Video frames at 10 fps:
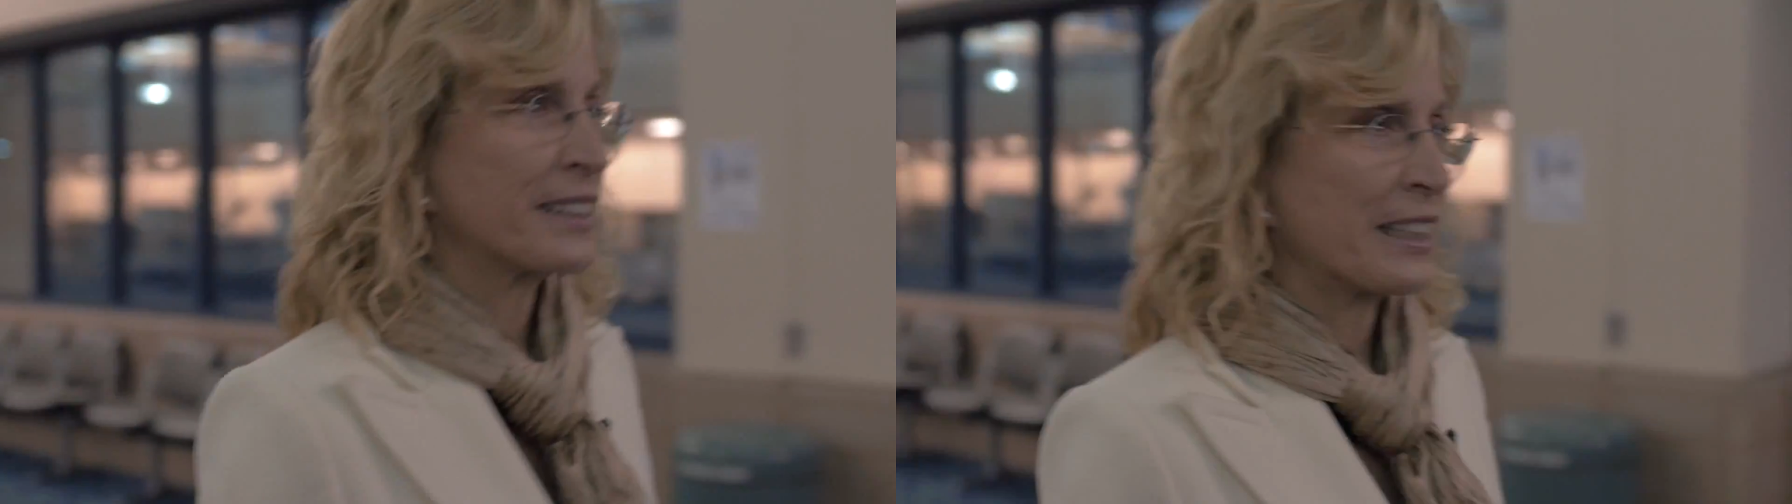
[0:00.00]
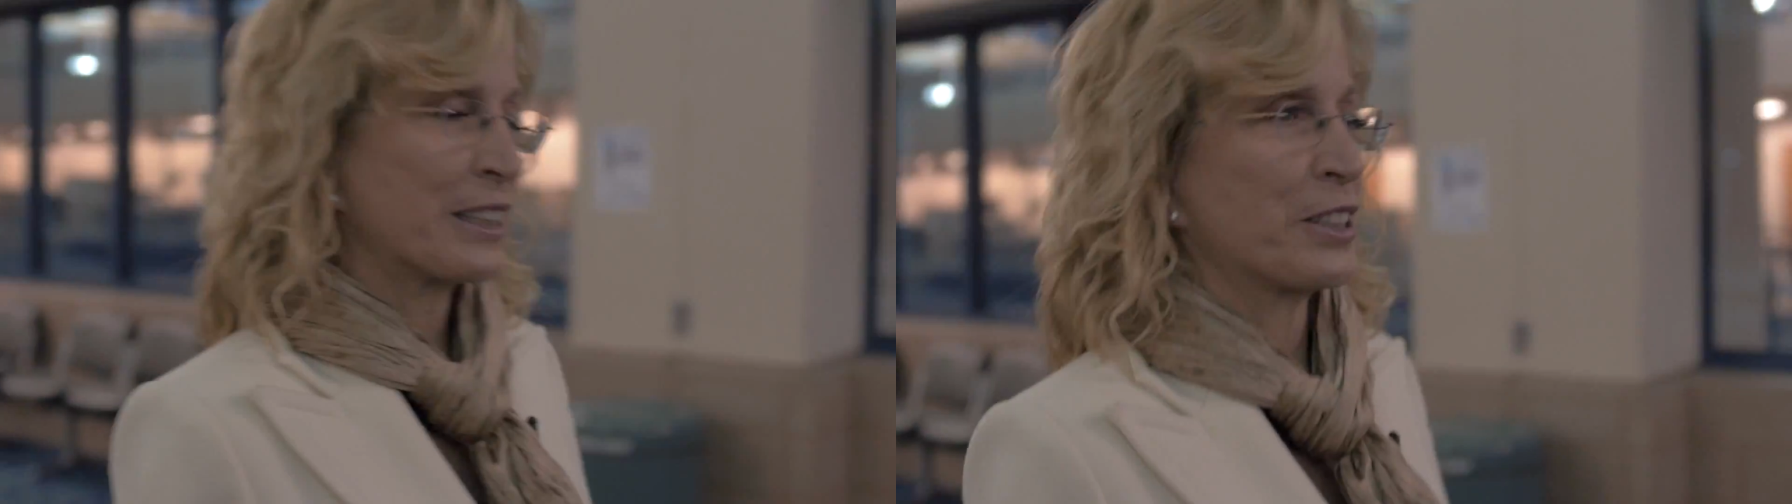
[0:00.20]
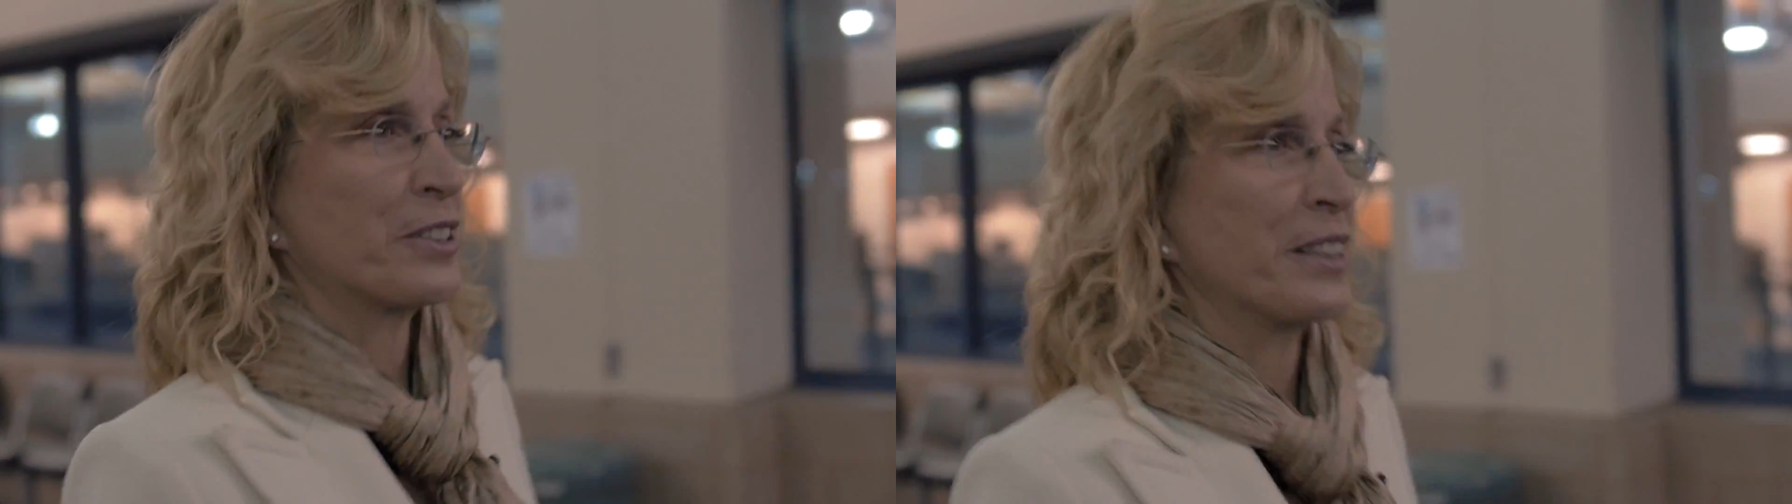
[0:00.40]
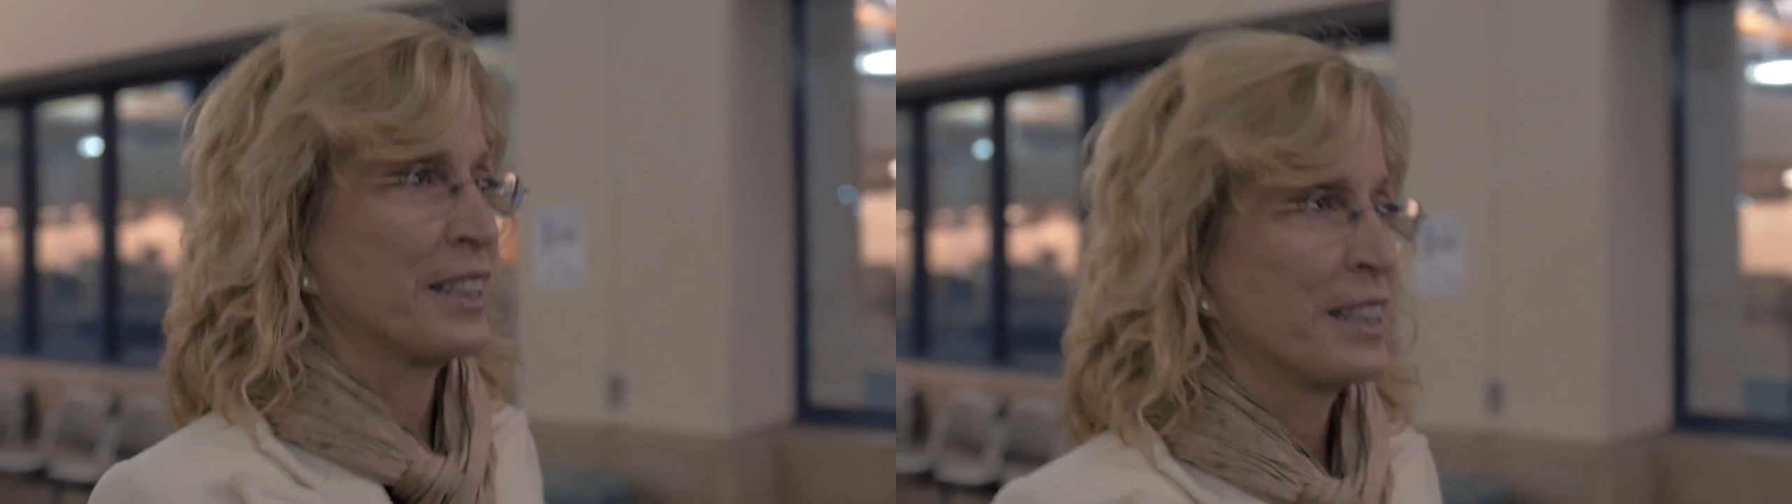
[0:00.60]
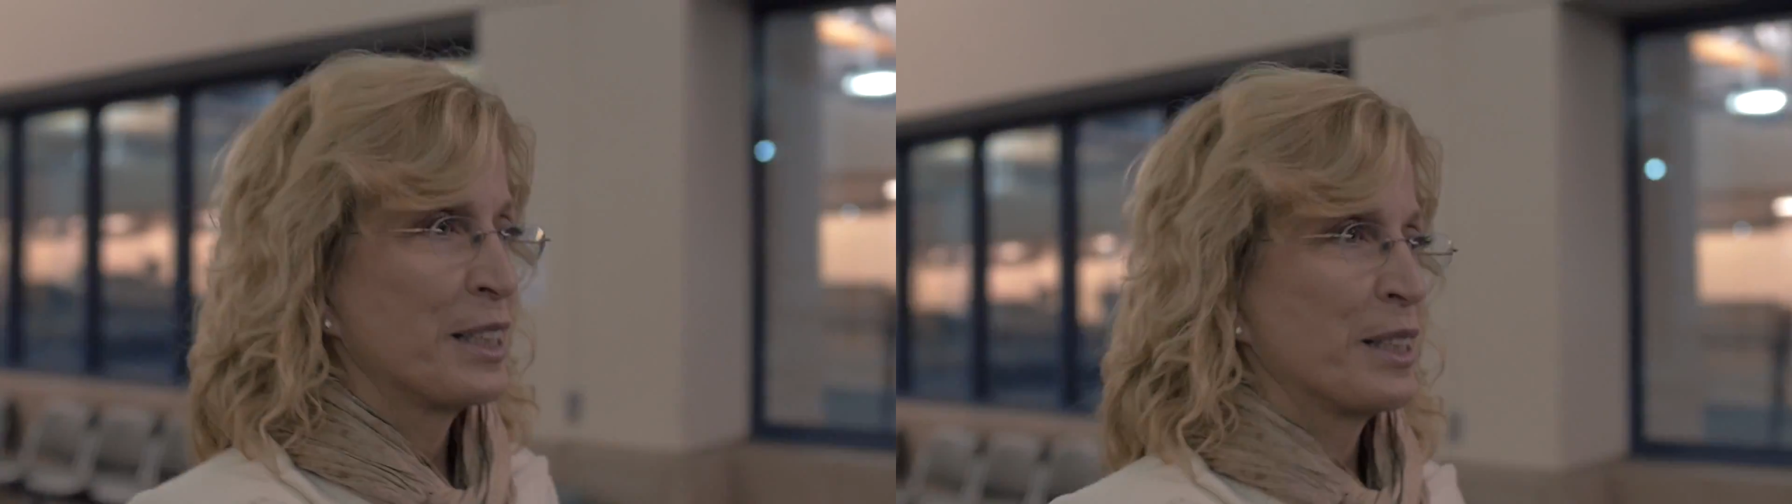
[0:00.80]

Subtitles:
dentistry. Here